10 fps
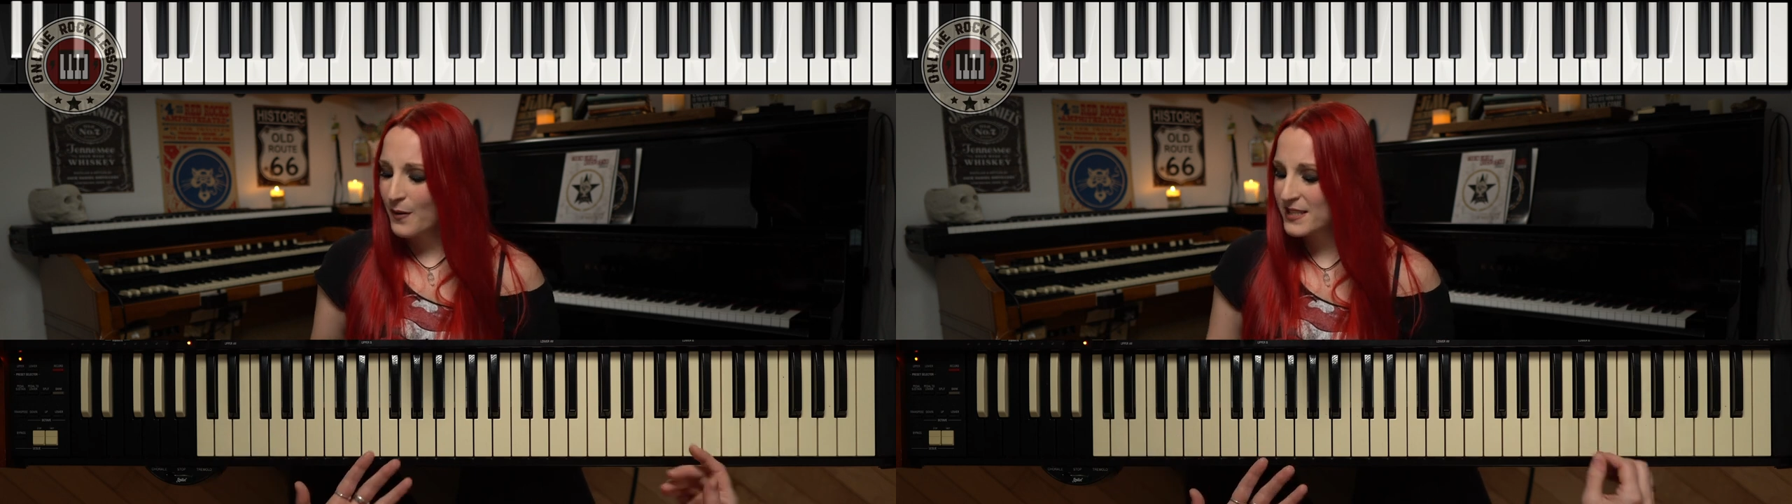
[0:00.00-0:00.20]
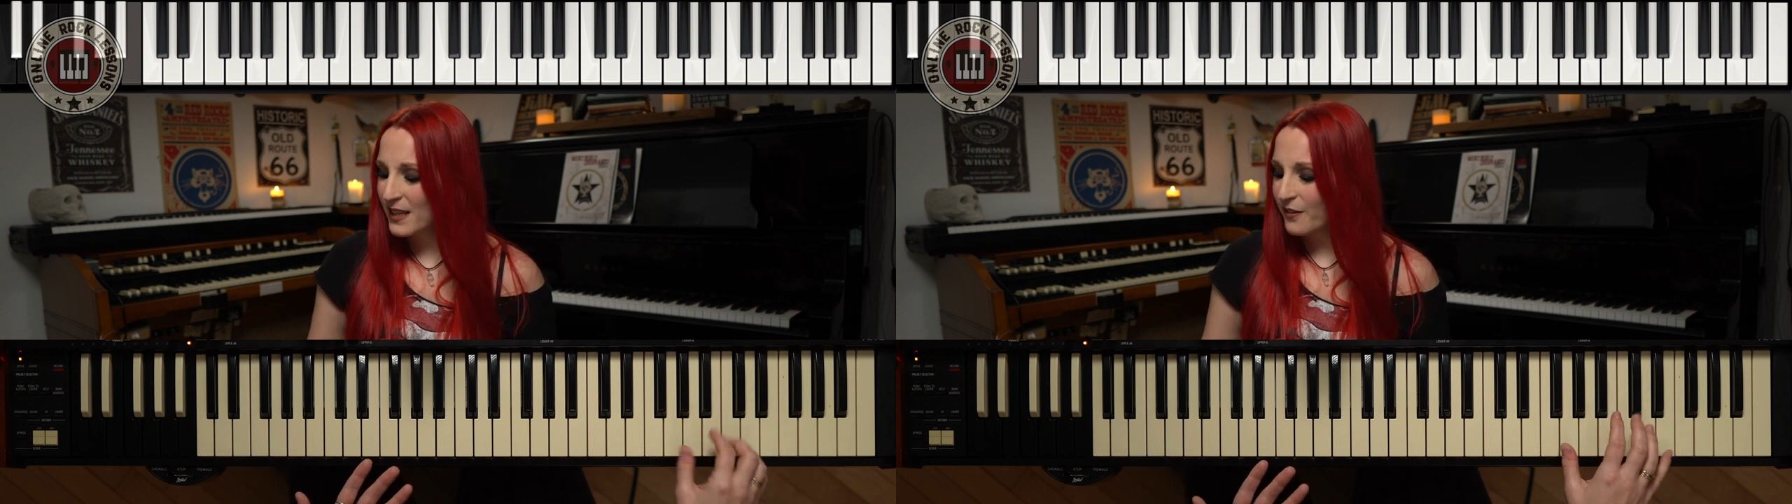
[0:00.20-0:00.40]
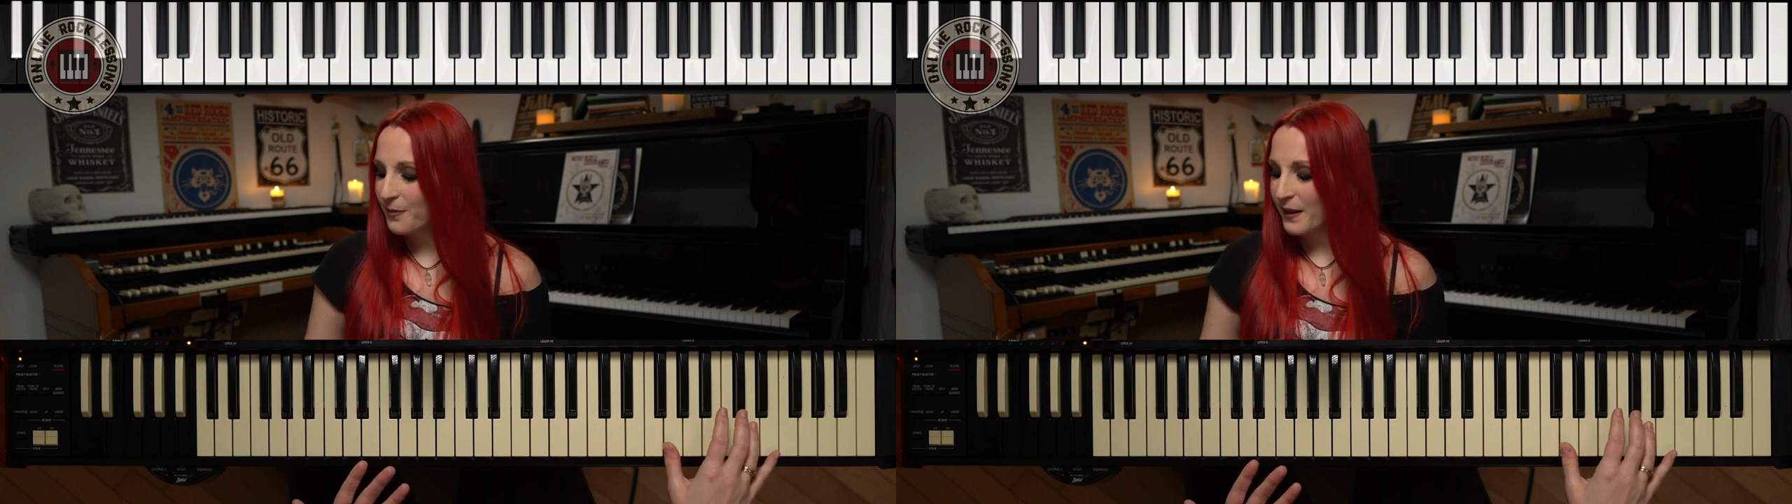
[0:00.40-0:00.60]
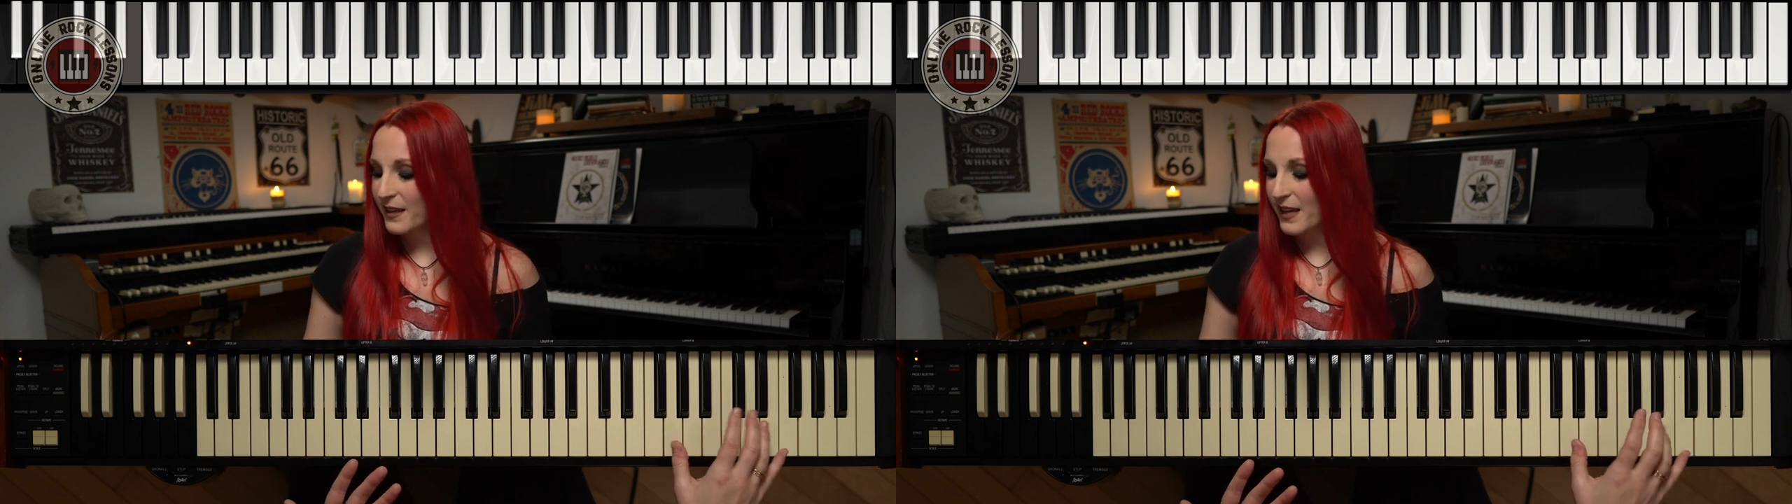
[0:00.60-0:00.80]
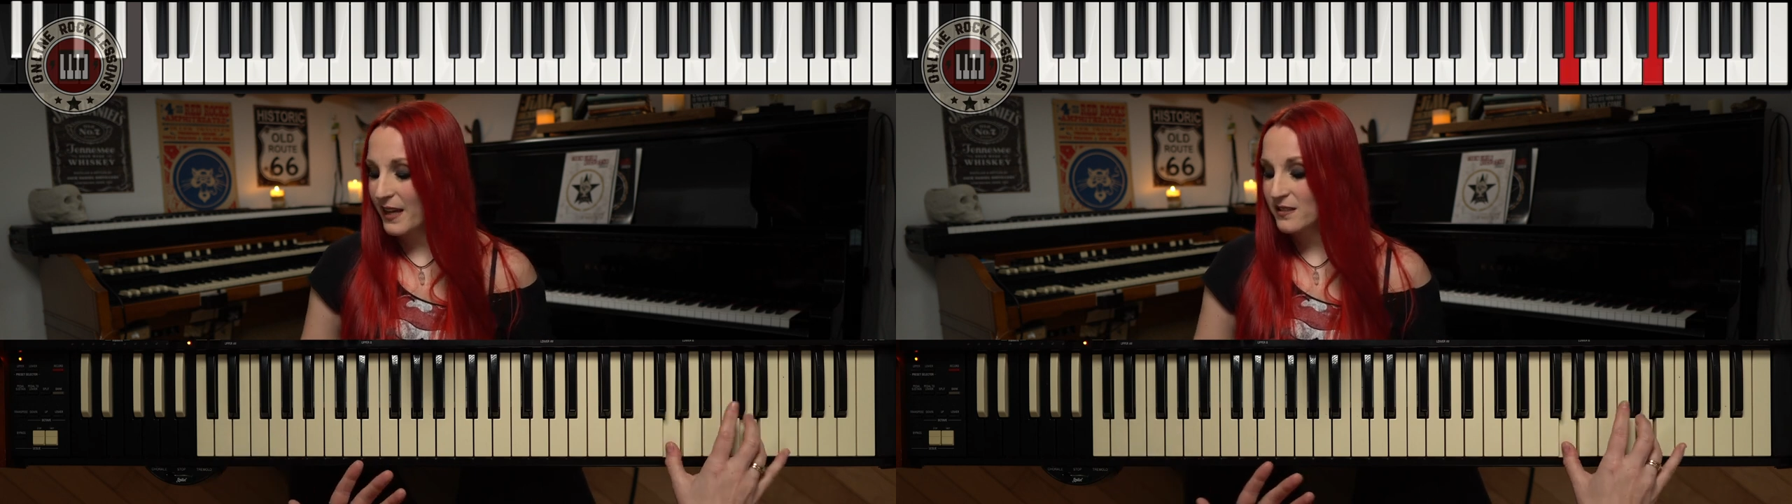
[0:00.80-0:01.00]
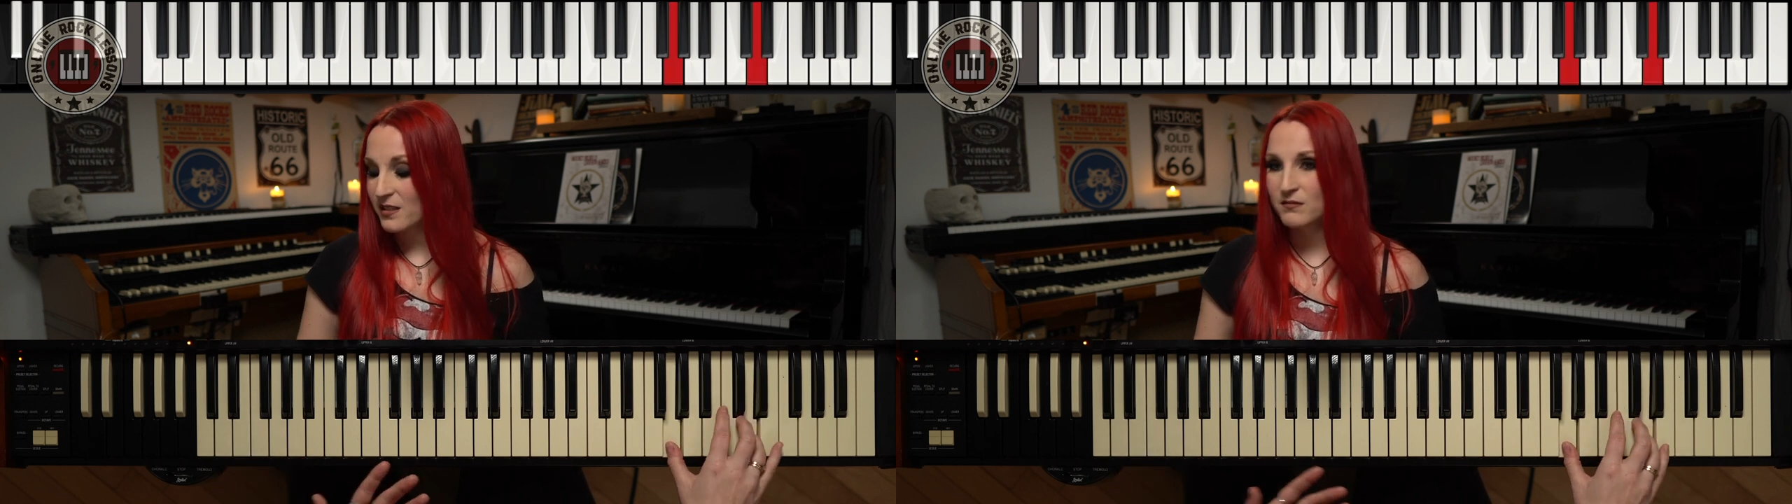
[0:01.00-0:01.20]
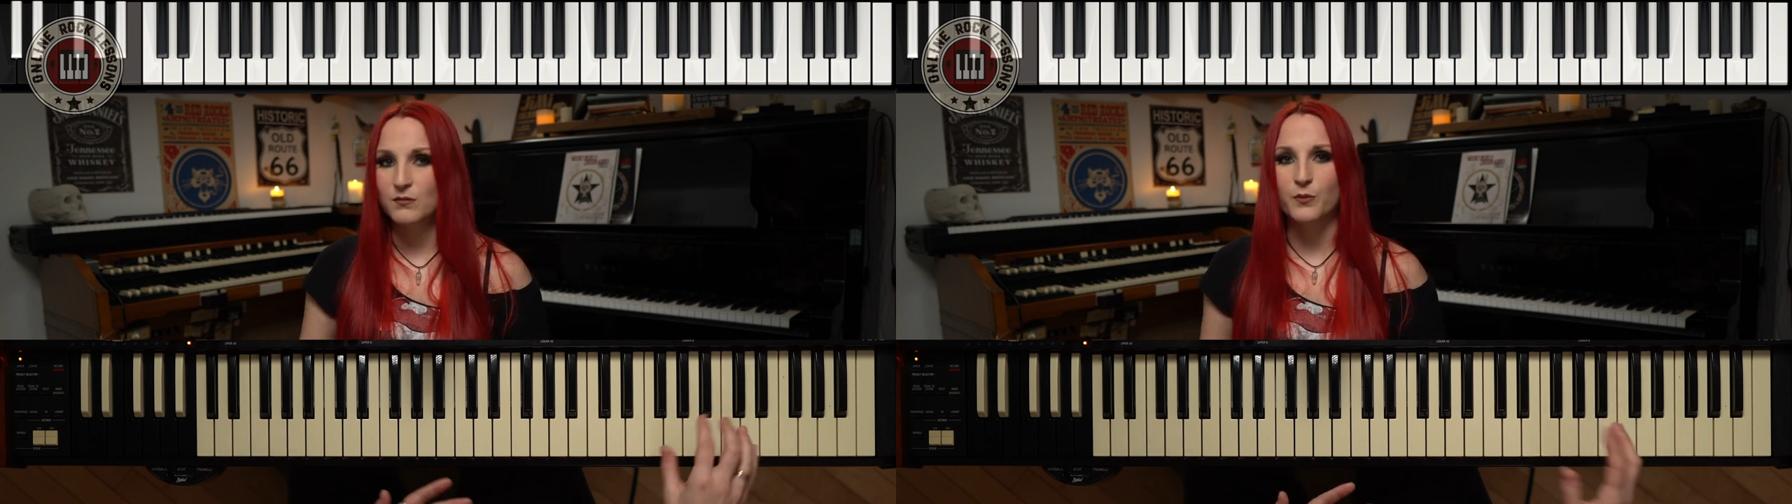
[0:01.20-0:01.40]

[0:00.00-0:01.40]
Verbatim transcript: instead of playing that